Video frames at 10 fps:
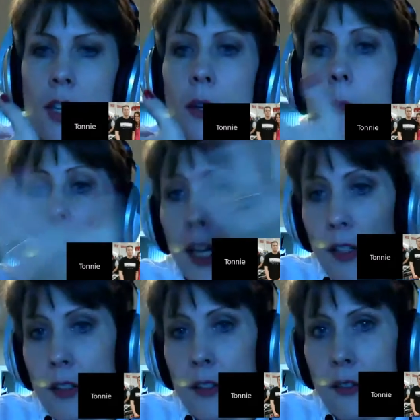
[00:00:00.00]

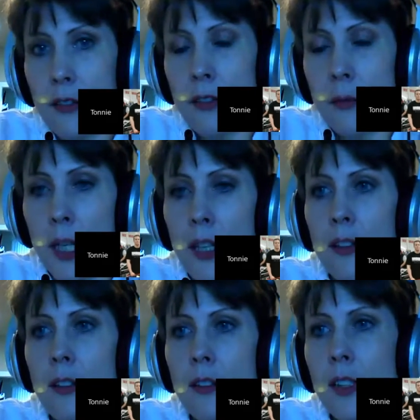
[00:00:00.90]
But
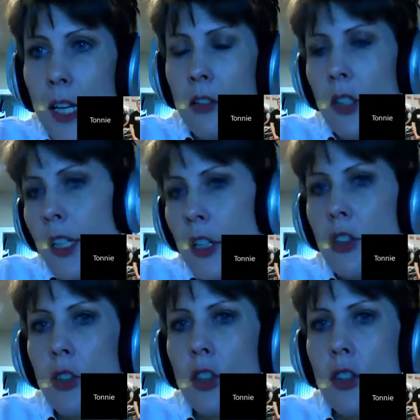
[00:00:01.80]
yes, I guess
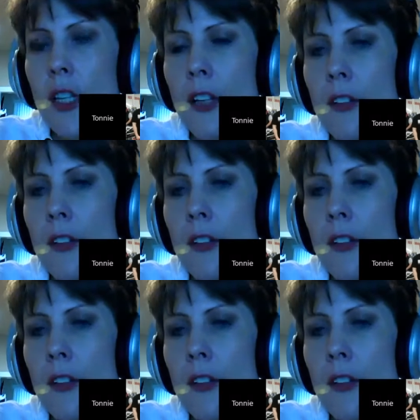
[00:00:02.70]
you could do that.